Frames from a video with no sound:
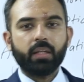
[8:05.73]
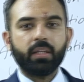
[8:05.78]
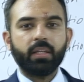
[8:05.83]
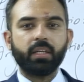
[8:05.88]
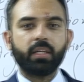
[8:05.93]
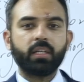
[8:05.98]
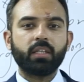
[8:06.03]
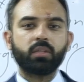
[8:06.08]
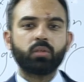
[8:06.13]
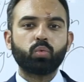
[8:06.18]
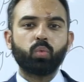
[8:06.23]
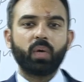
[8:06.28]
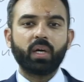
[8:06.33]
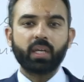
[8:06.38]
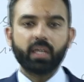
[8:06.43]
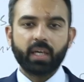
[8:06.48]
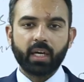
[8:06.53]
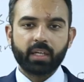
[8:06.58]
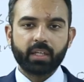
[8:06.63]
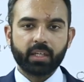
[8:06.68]
There is
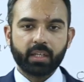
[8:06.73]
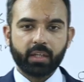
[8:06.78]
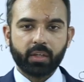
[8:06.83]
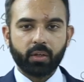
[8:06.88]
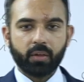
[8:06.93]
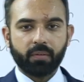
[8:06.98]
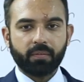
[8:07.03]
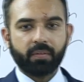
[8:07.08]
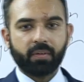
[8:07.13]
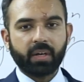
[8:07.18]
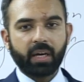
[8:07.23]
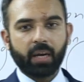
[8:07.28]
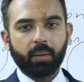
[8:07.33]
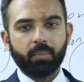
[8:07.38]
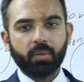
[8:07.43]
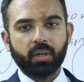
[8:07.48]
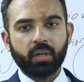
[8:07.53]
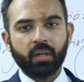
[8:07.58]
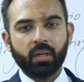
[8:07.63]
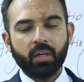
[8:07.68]
one category of
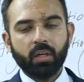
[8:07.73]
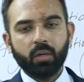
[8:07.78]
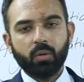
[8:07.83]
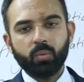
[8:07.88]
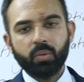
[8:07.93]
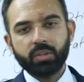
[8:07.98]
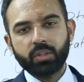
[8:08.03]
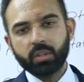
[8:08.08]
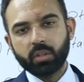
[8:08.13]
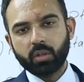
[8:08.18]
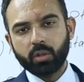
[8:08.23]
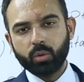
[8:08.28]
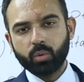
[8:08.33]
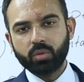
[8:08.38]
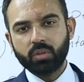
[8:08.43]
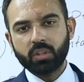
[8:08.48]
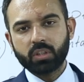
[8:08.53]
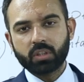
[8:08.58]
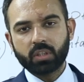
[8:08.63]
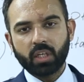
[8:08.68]
grammar which
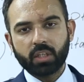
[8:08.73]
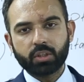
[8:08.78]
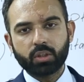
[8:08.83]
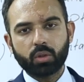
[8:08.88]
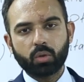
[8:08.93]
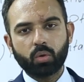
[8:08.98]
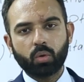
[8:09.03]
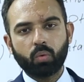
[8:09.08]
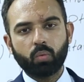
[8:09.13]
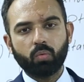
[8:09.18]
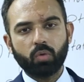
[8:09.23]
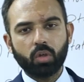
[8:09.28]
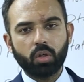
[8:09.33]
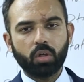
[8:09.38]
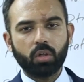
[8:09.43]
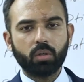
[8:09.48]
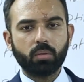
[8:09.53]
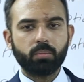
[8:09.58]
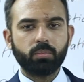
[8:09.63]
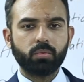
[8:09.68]
includes discussion on
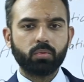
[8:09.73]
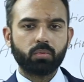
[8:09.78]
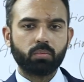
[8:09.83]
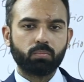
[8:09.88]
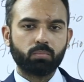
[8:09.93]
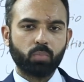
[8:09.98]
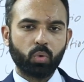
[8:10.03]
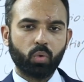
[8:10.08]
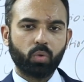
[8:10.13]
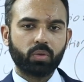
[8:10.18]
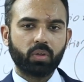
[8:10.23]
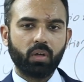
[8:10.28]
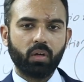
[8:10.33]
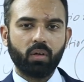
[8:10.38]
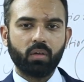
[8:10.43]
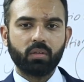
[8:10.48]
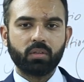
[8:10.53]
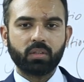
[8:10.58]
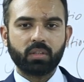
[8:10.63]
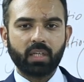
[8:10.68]
verbs,
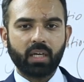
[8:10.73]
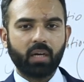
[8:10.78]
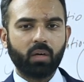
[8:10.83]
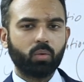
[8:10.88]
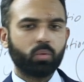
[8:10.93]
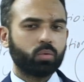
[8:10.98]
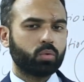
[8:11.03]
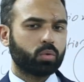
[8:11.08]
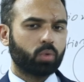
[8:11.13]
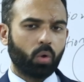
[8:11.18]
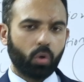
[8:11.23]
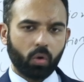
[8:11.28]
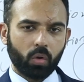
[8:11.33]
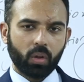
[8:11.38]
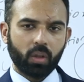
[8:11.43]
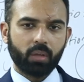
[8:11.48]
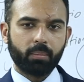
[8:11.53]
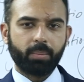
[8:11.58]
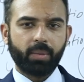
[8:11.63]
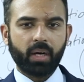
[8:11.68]
modals, nouns,
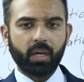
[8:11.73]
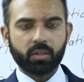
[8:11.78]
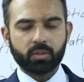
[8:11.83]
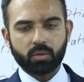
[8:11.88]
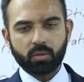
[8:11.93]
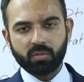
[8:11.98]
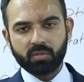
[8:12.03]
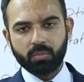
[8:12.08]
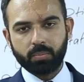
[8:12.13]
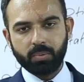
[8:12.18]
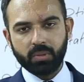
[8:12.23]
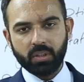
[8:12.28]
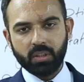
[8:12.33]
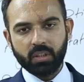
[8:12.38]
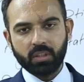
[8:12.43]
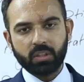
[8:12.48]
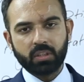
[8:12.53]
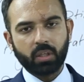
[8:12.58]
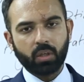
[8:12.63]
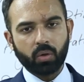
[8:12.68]
all the parts of
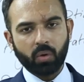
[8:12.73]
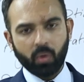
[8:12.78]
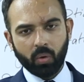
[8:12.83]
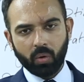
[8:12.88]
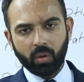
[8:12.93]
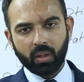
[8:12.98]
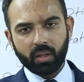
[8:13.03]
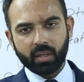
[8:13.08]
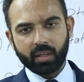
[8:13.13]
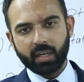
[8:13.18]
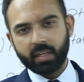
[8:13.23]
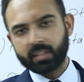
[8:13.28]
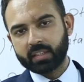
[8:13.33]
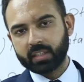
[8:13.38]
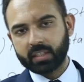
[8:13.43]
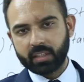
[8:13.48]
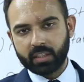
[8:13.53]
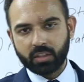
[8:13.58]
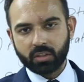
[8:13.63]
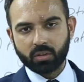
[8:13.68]
speech and all the
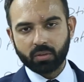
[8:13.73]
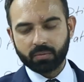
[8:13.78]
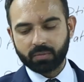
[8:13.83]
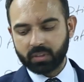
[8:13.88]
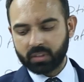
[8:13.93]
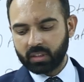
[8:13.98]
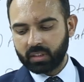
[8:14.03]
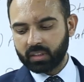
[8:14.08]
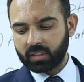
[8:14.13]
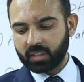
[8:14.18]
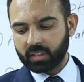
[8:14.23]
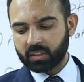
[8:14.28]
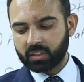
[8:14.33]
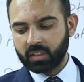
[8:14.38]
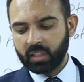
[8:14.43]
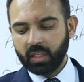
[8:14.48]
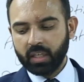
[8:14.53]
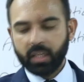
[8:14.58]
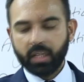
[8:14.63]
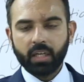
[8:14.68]
categories of syntax
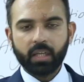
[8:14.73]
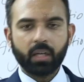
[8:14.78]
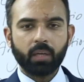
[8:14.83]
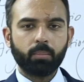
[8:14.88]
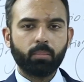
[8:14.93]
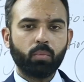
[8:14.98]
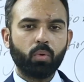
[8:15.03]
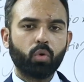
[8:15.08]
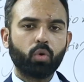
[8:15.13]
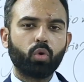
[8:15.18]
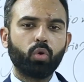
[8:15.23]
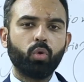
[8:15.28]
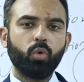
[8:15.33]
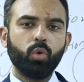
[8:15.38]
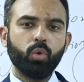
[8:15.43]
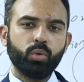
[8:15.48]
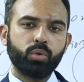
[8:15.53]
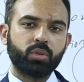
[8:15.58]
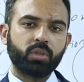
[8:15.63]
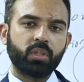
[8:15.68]
in a more
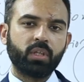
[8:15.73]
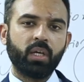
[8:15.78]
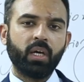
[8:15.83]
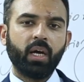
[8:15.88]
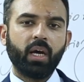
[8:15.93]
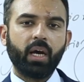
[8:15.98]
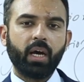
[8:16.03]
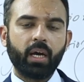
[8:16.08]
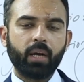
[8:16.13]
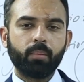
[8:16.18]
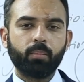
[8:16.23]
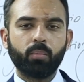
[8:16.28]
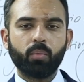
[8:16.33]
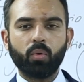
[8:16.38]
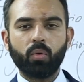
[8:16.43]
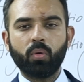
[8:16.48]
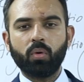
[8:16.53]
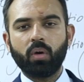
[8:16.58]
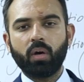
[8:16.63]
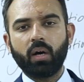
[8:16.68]
lucid and
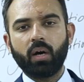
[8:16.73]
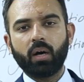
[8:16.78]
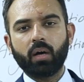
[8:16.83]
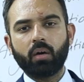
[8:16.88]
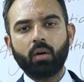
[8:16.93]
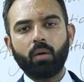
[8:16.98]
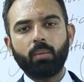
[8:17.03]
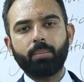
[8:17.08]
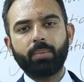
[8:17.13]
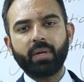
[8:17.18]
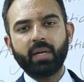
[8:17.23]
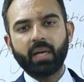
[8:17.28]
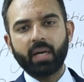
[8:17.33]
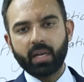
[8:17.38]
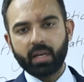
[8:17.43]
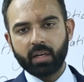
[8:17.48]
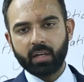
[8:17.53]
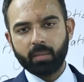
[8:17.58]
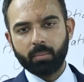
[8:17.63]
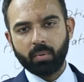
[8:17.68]
more
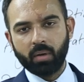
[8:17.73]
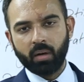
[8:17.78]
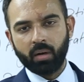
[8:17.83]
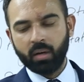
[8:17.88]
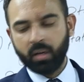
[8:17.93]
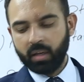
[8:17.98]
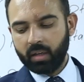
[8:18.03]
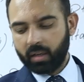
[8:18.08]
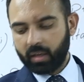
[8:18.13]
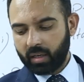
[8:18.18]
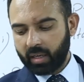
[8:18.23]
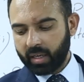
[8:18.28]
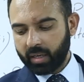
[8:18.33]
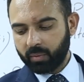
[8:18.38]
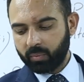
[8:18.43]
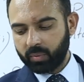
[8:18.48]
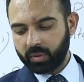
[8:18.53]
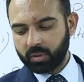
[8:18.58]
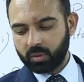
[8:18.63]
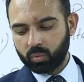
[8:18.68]
comprehensible
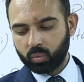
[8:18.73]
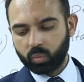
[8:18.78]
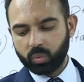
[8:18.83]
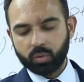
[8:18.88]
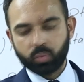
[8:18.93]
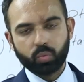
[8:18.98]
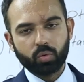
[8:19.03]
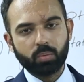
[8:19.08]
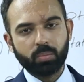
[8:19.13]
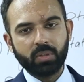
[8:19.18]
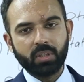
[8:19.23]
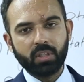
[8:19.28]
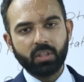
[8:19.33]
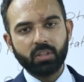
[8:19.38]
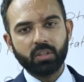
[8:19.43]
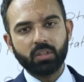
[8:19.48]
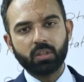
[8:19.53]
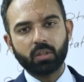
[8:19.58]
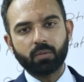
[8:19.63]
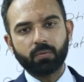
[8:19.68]
language which would be
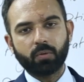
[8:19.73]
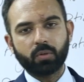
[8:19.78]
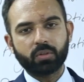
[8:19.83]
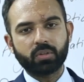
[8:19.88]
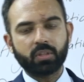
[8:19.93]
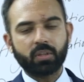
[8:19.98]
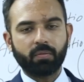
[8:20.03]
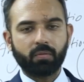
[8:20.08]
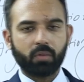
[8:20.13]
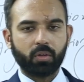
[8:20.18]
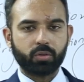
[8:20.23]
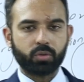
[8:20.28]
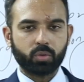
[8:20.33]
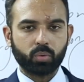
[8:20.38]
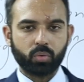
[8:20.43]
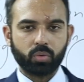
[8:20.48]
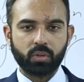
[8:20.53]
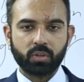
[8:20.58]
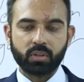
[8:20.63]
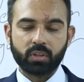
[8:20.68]
easier for several
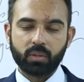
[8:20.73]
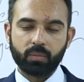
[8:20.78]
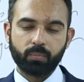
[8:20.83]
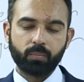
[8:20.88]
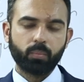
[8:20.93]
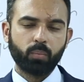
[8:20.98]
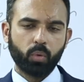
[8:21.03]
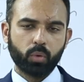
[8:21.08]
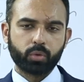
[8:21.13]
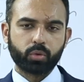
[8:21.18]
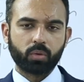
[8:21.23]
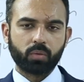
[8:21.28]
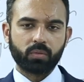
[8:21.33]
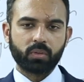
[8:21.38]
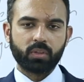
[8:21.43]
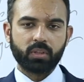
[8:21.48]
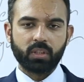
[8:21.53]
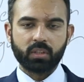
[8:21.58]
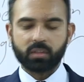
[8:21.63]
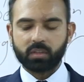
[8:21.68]
students and most of
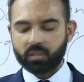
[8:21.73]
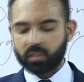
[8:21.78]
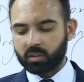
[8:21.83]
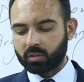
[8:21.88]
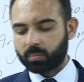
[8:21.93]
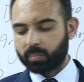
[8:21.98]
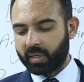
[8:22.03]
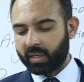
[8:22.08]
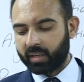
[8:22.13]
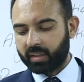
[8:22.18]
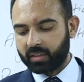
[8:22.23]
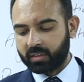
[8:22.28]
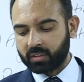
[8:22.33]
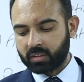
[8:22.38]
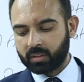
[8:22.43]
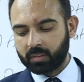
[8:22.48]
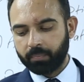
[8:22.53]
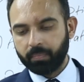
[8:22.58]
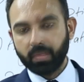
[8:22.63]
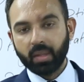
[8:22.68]
the CSS
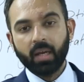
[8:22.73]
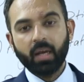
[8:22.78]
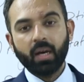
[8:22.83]
aspirants.